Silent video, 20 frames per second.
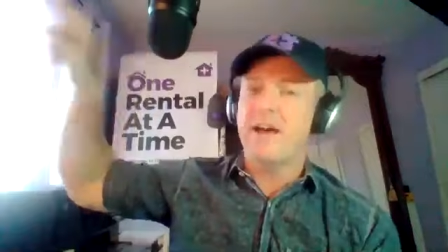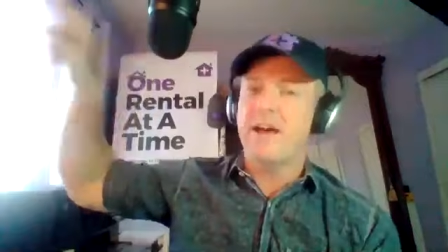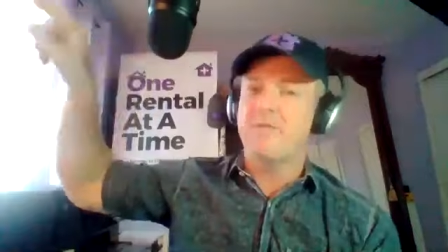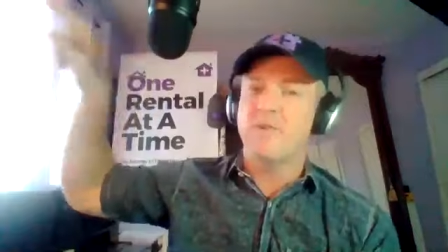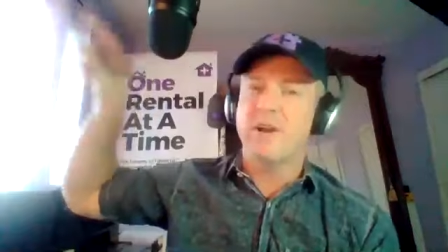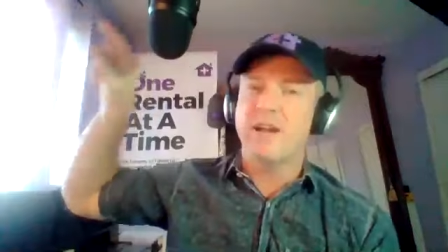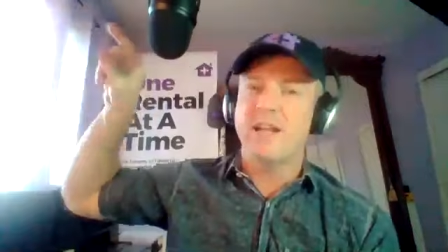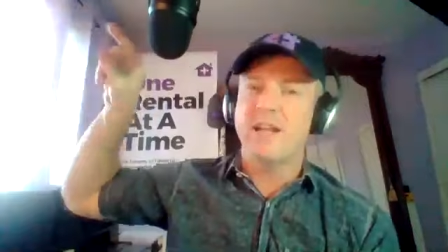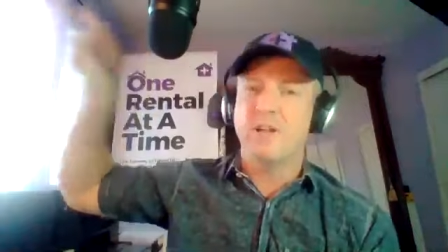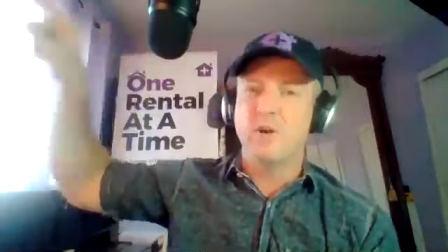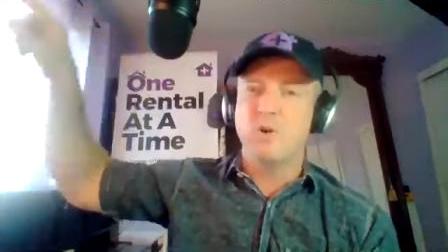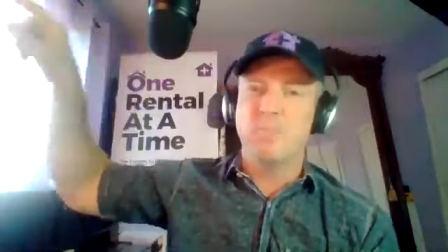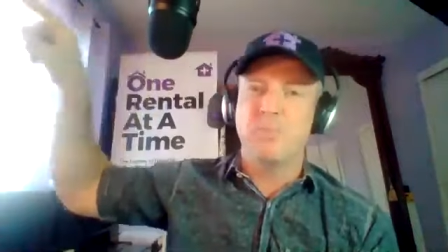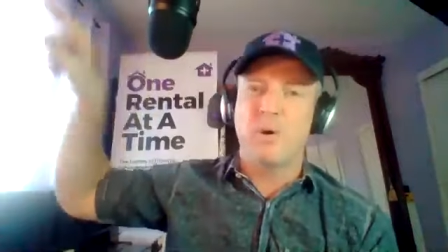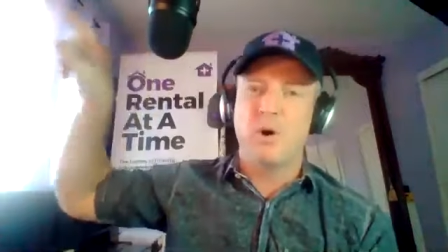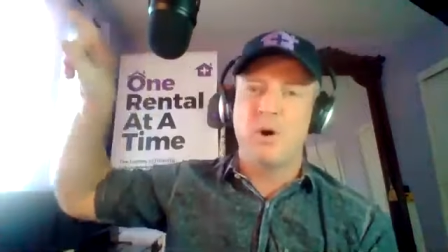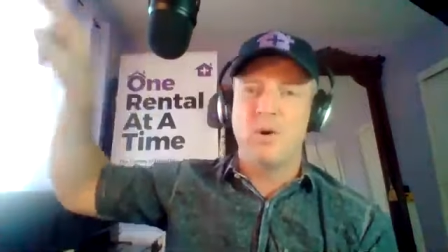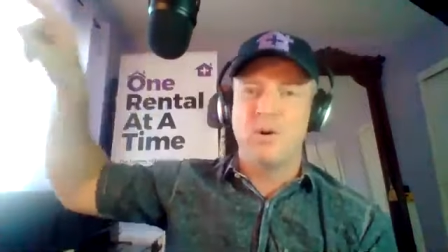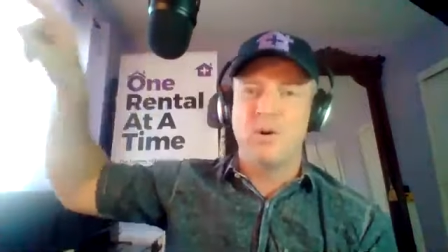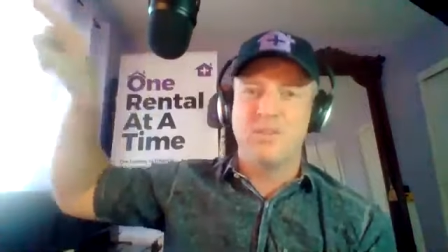every
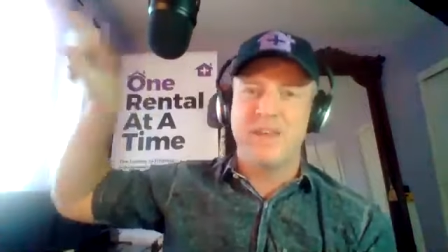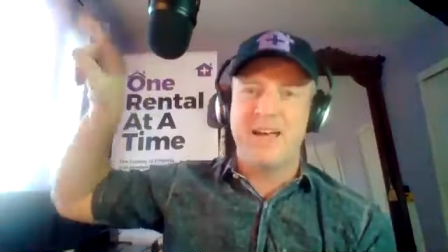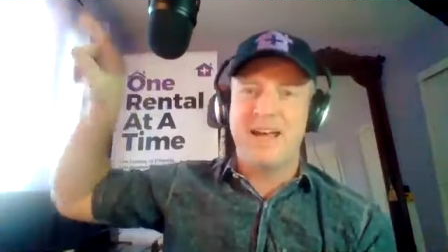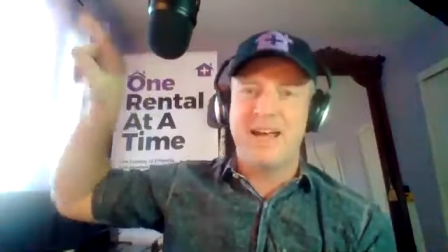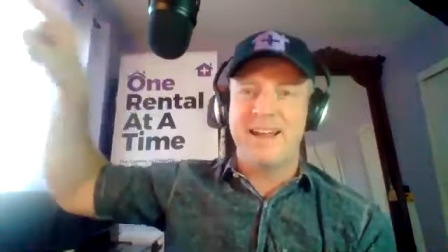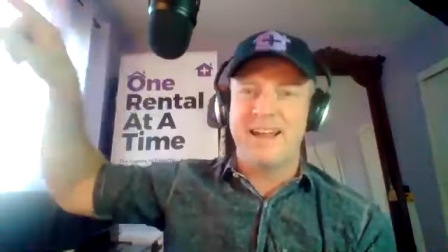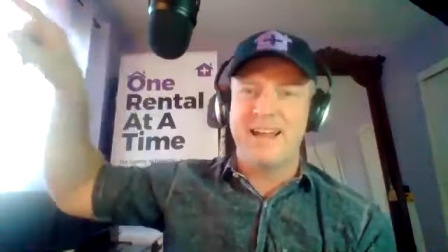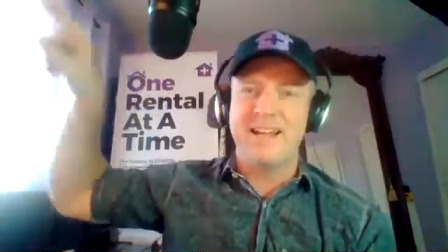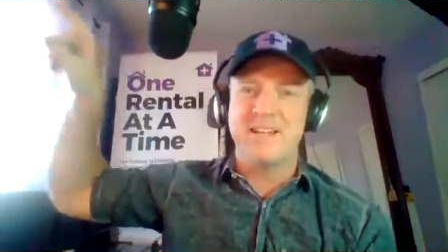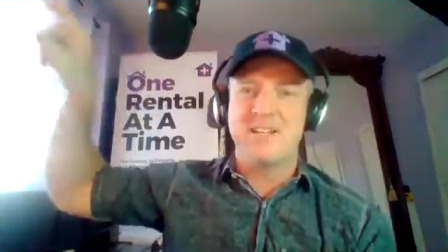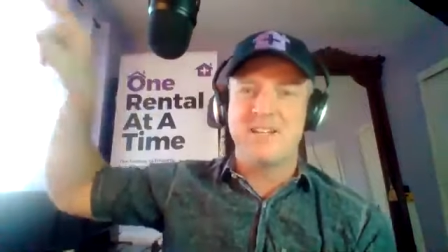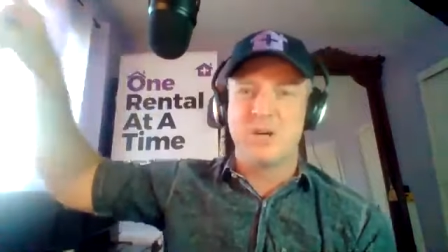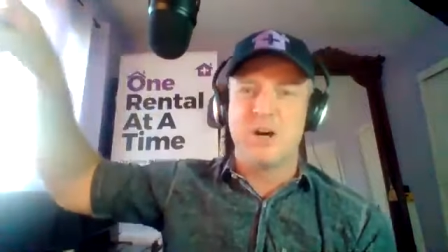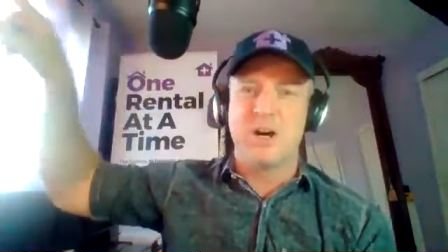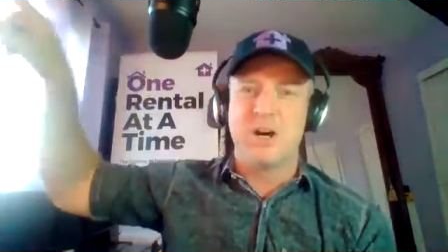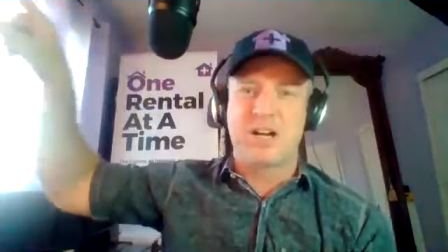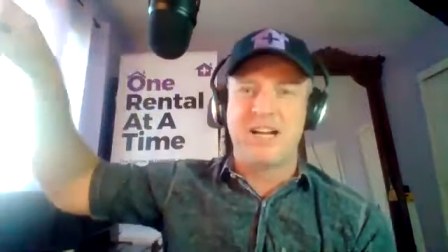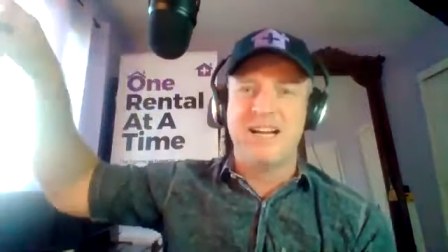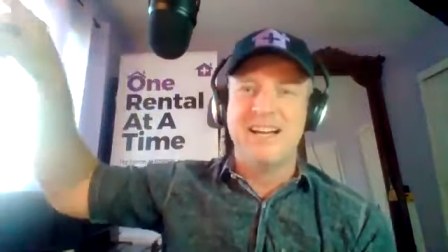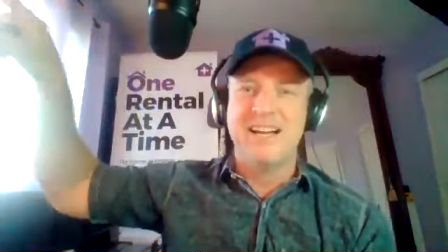loophole that he
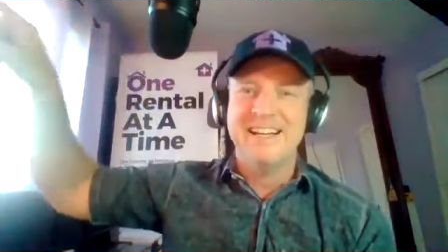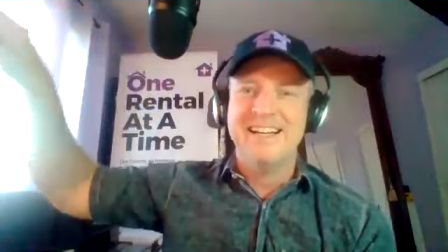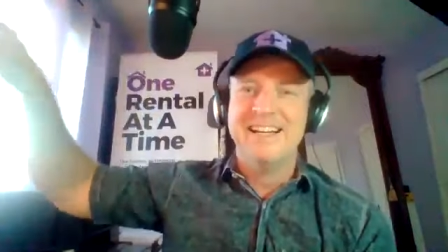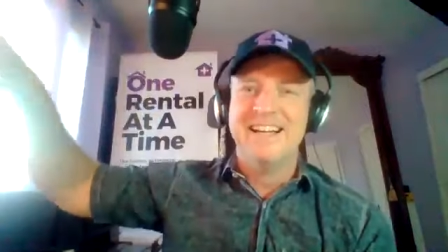took,